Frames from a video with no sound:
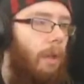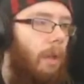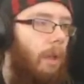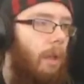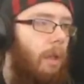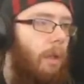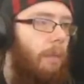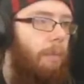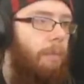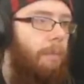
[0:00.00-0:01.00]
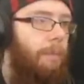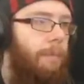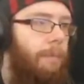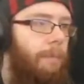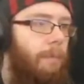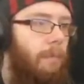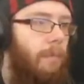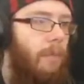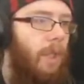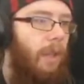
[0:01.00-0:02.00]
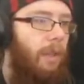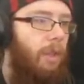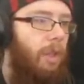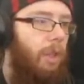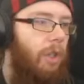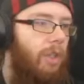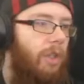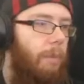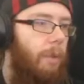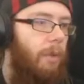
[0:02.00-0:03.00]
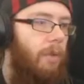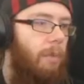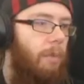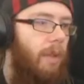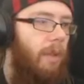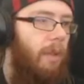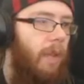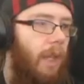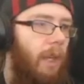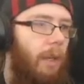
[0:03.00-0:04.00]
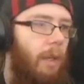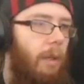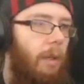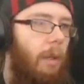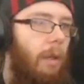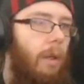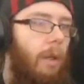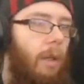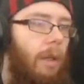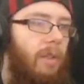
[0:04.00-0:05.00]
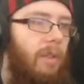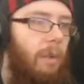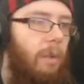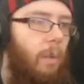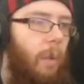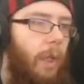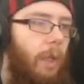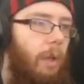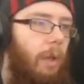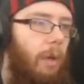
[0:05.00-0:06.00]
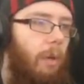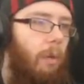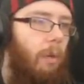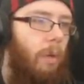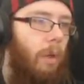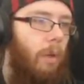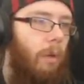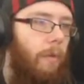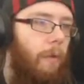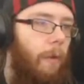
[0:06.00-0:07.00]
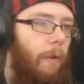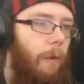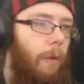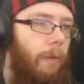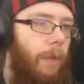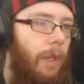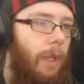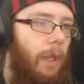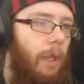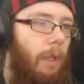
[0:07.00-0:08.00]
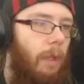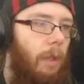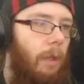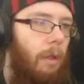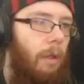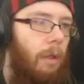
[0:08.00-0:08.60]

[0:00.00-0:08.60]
yeah, the church is supposed to be there. So it will go further over here.